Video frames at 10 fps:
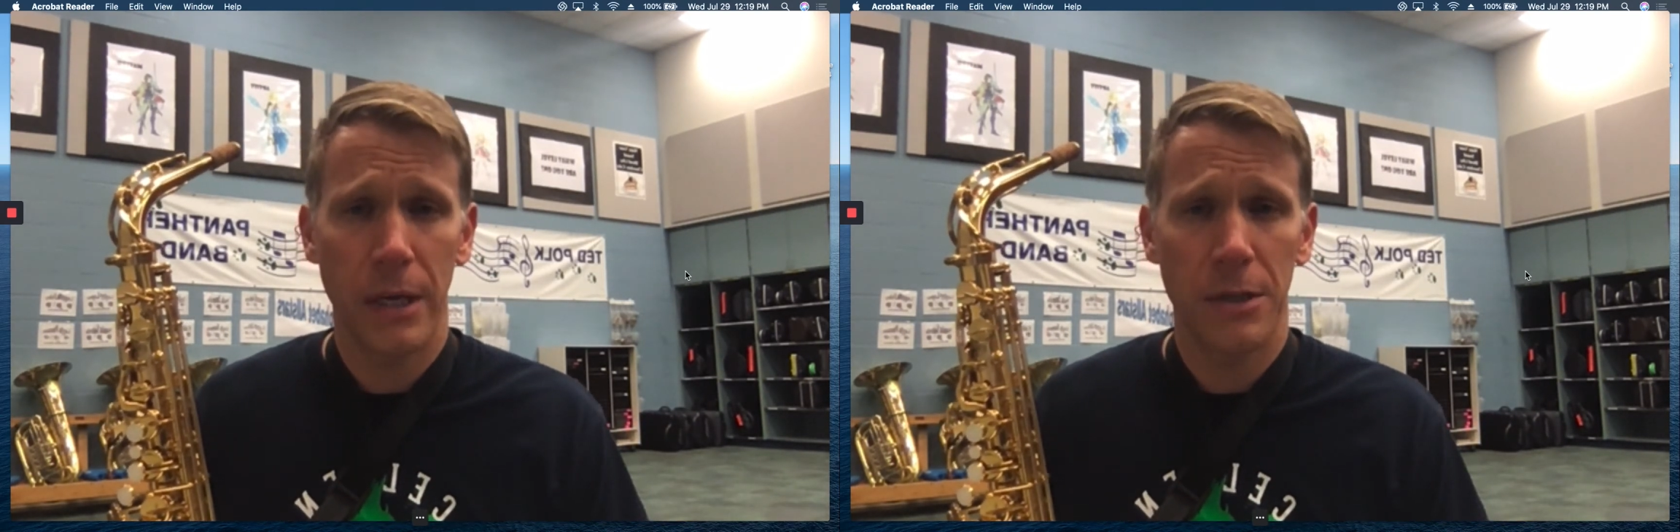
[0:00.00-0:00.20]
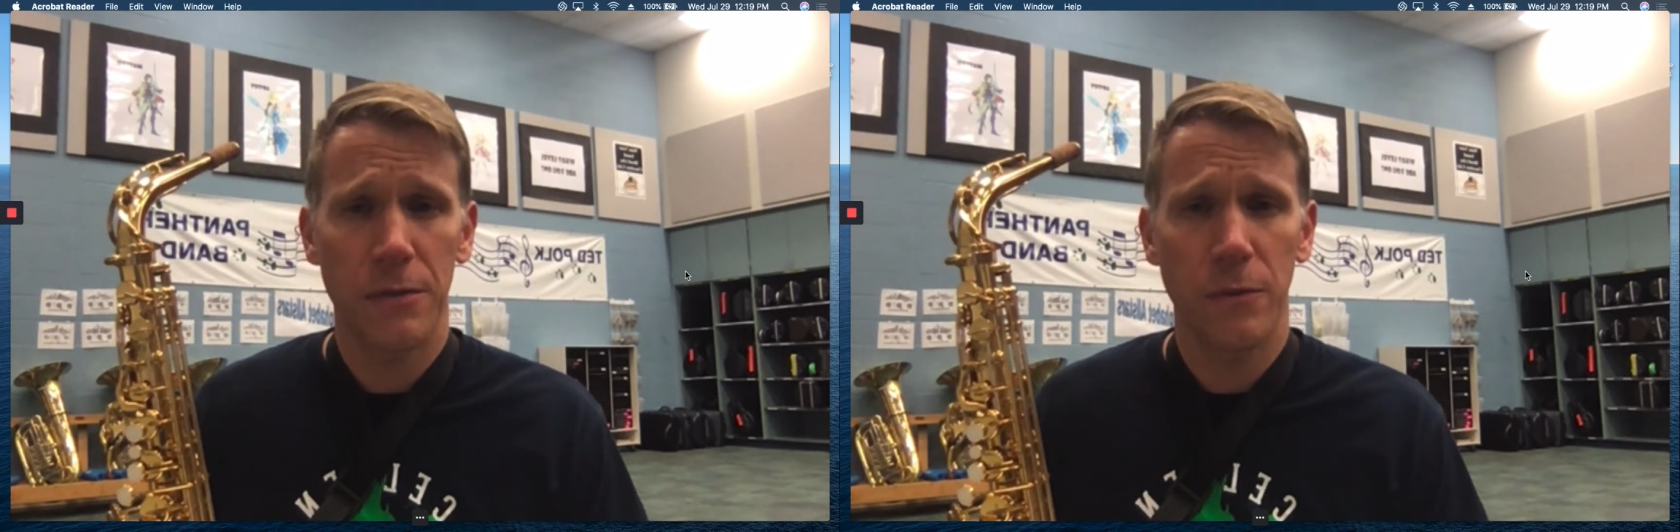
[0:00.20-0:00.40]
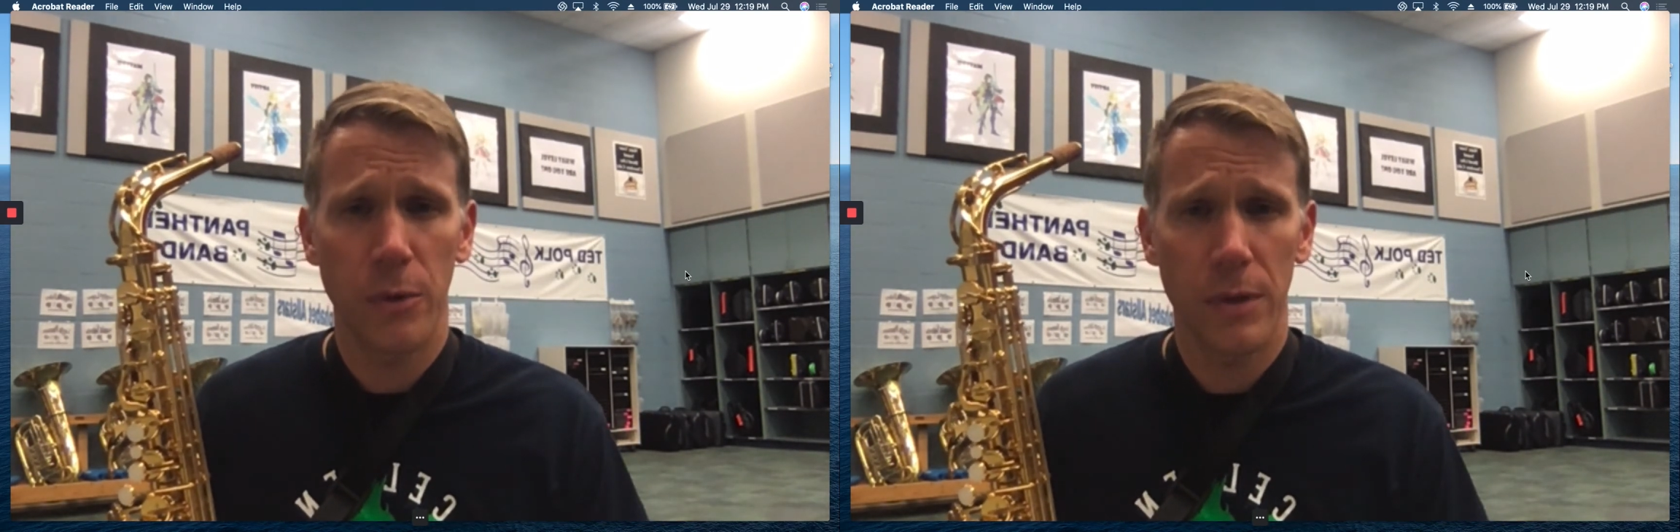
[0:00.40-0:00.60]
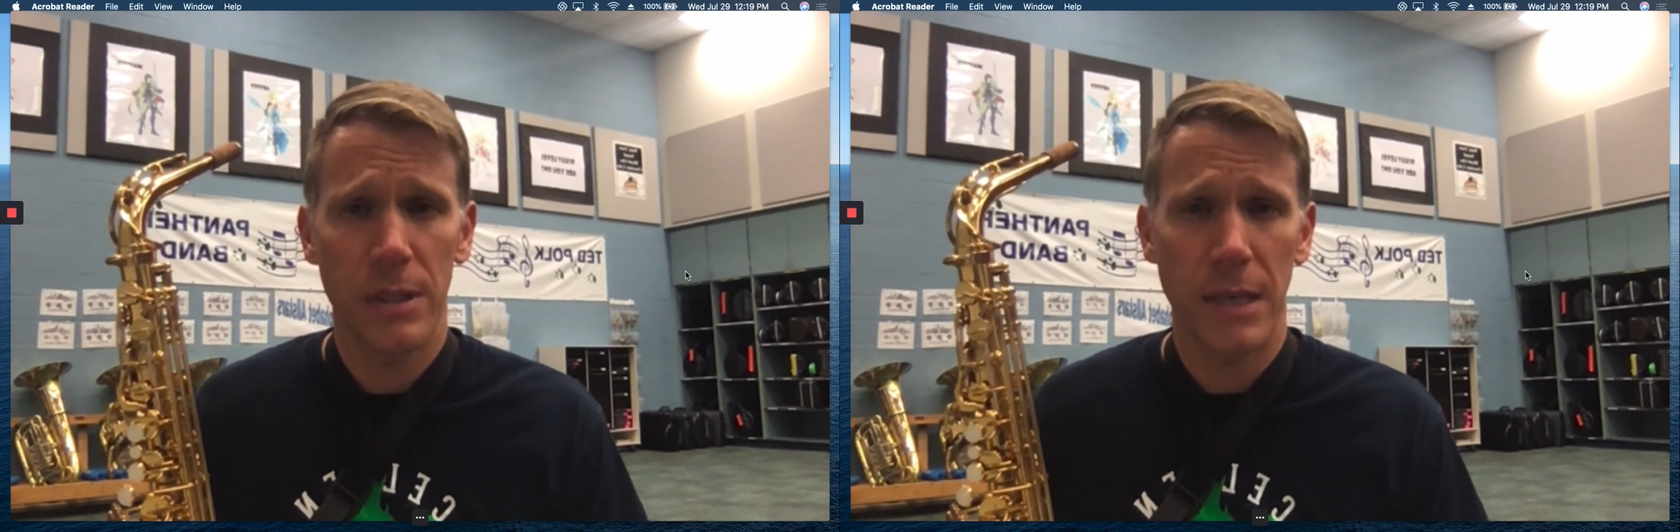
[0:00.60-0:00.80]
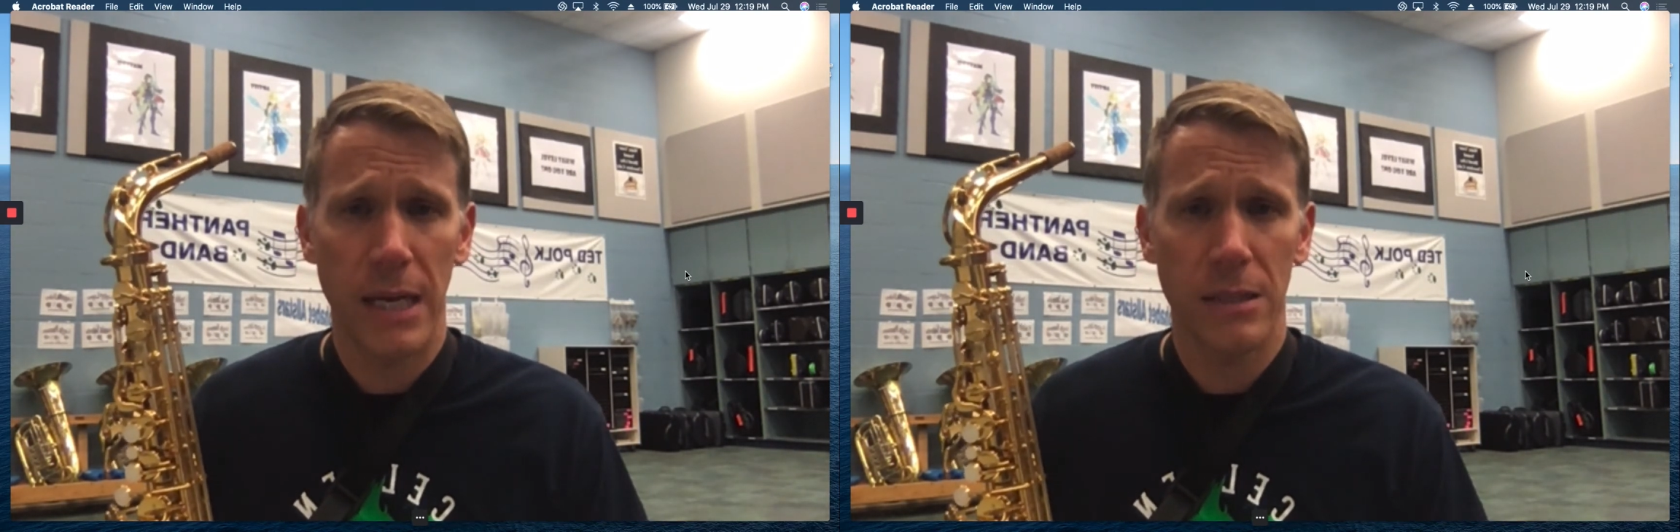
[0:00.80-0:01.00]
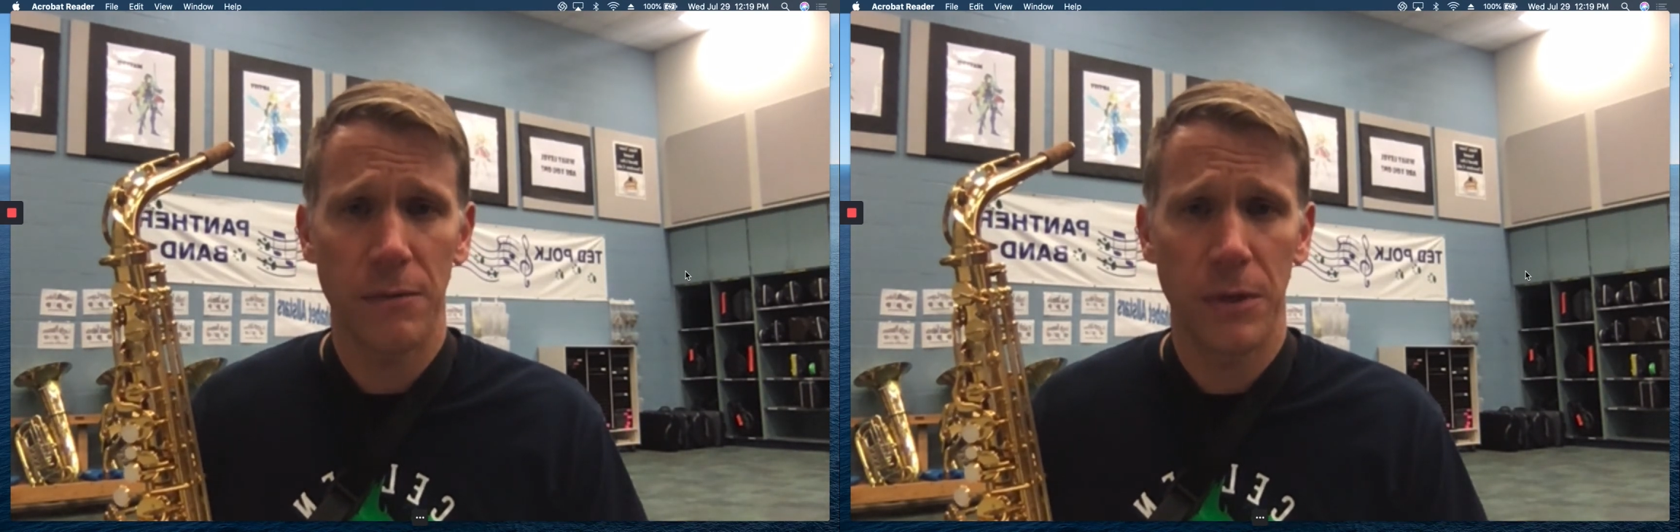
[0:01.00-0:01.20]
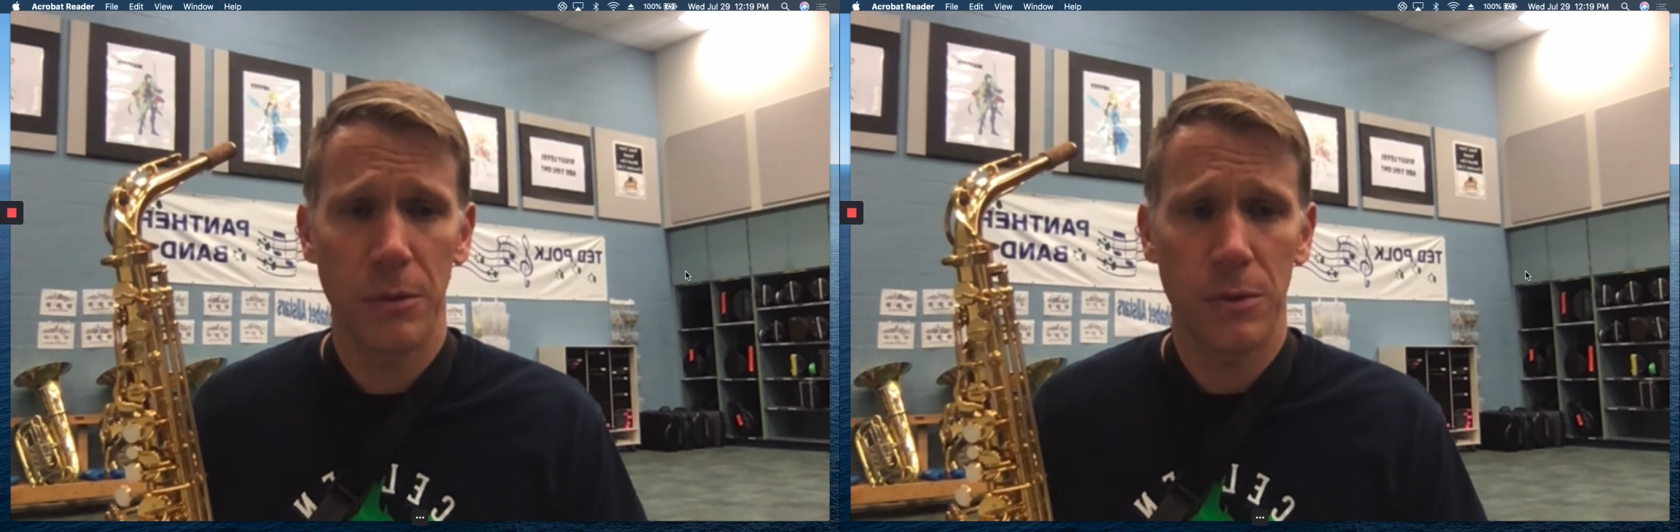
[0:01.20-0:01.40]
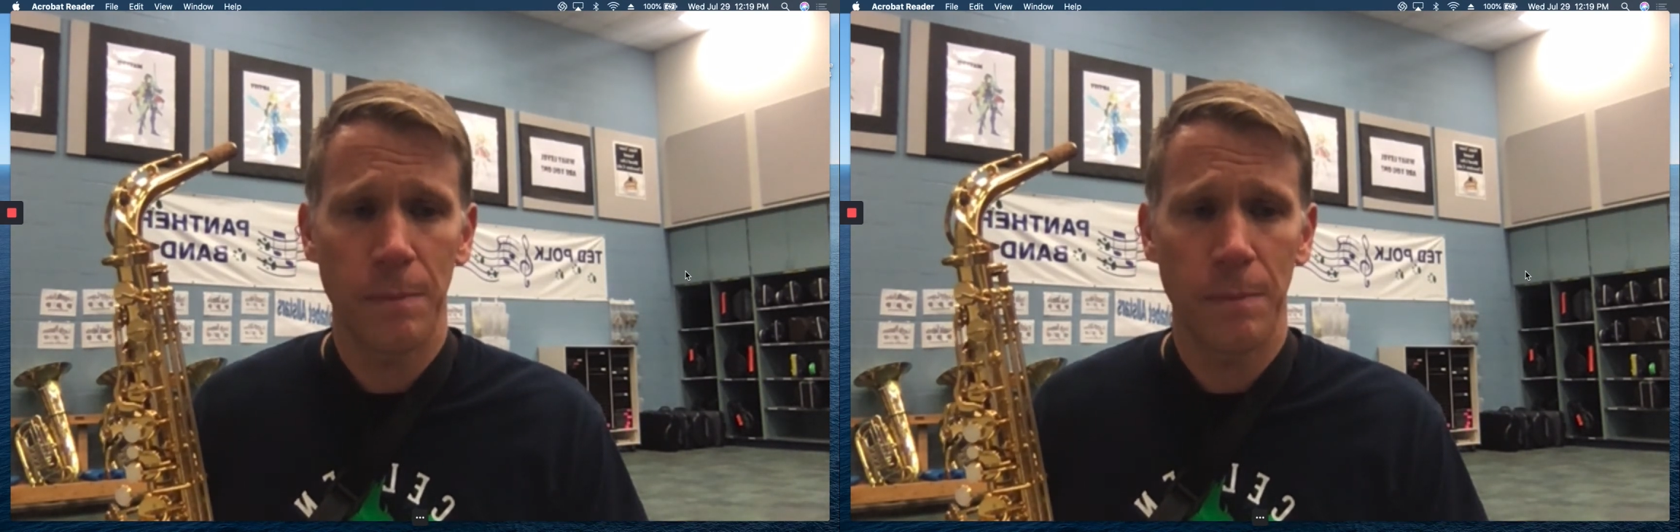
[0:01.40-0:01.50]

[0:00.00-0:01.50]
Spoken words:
for the saxophones.